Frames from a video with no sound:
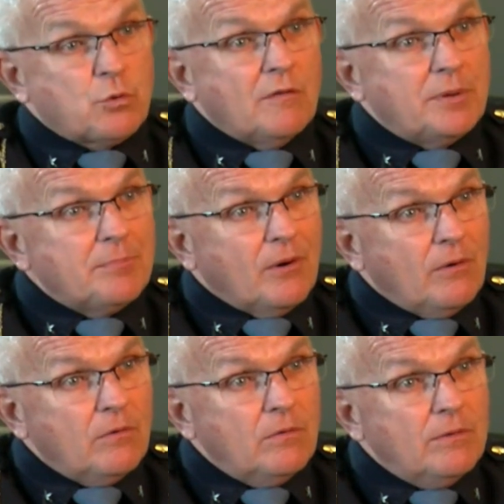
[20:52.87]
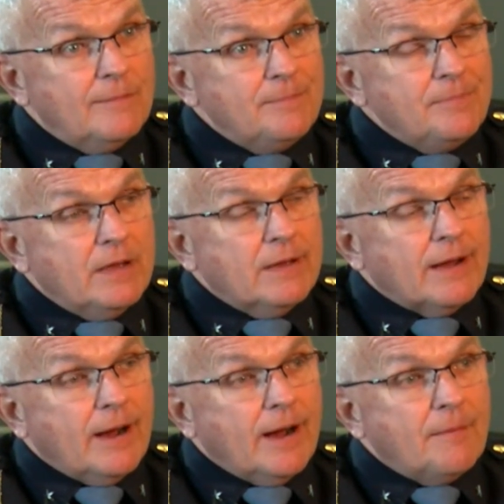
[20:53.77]
For an agency of 12 people.
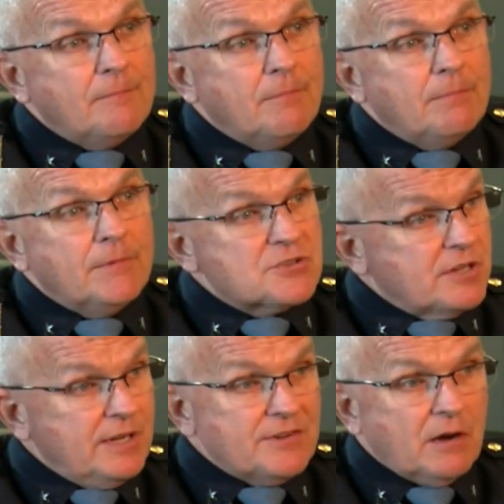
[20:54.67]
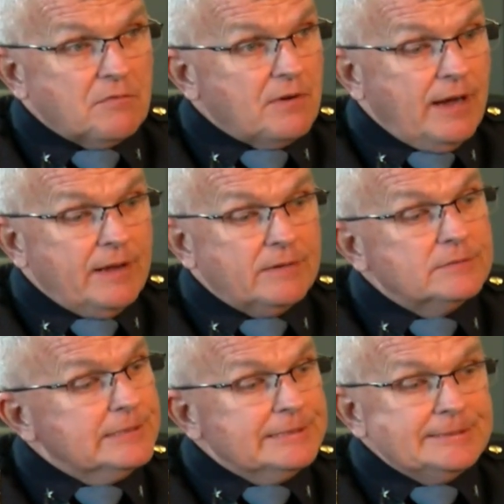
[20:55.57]
The
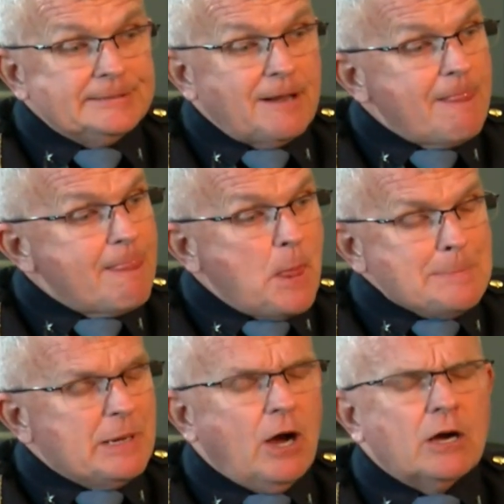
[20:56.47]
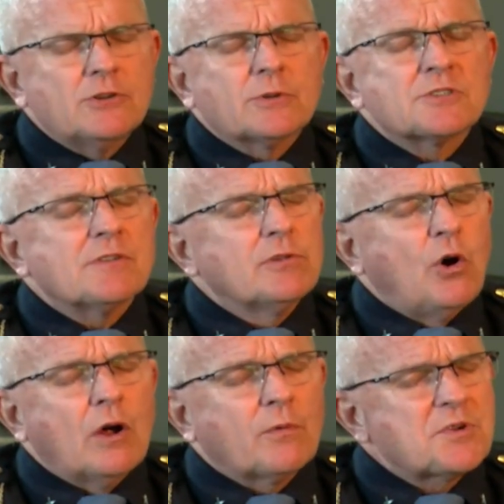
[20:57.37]
city of Delphi
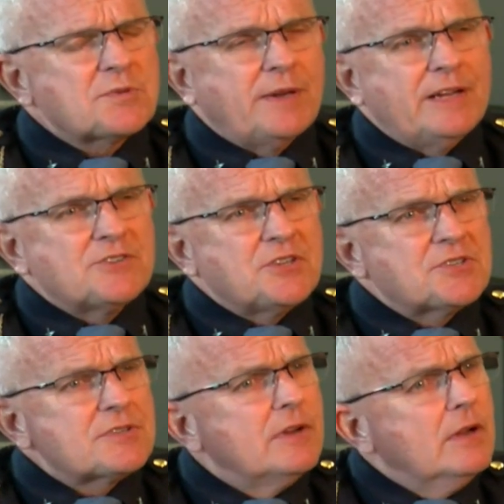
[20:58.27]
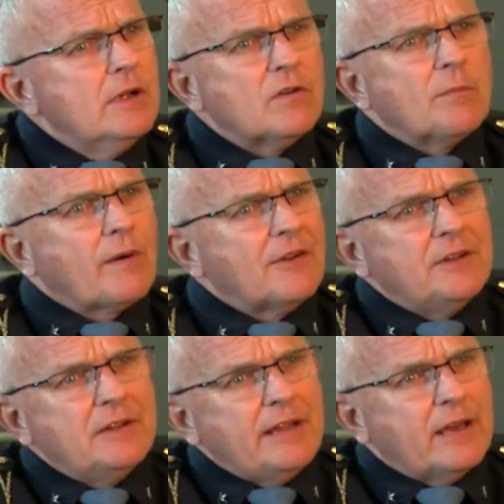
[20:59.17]
and hundreds of law enforcement
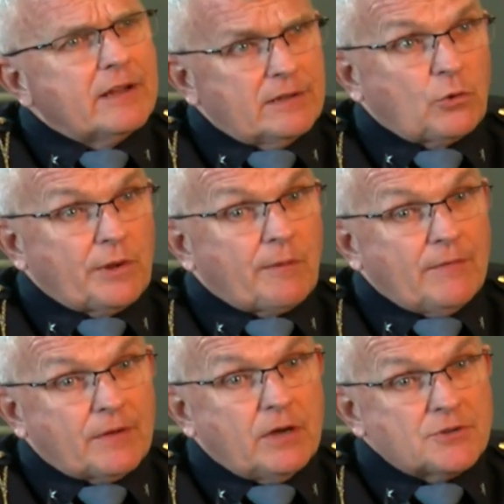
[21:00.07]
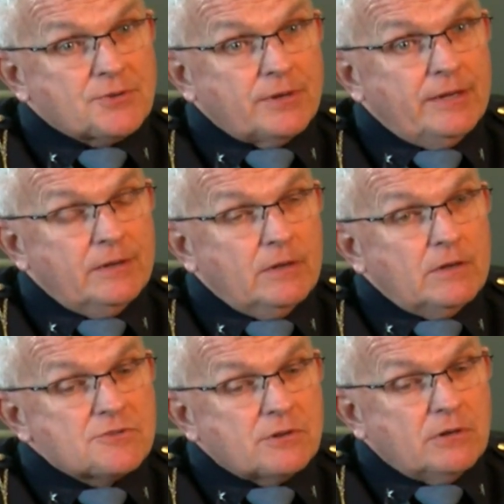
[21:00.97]
agencies from around Indiana, literally
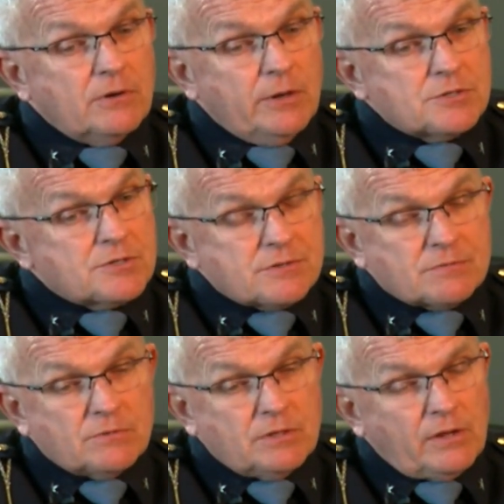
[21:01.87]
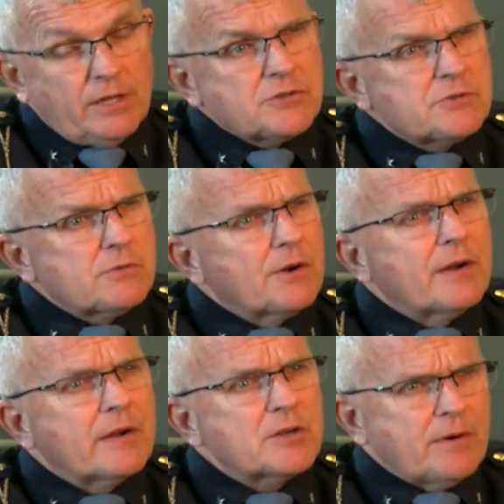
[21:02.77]
around the country. So it was
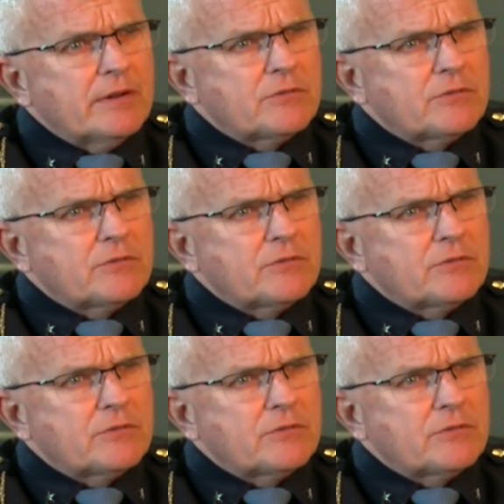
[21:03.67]
really an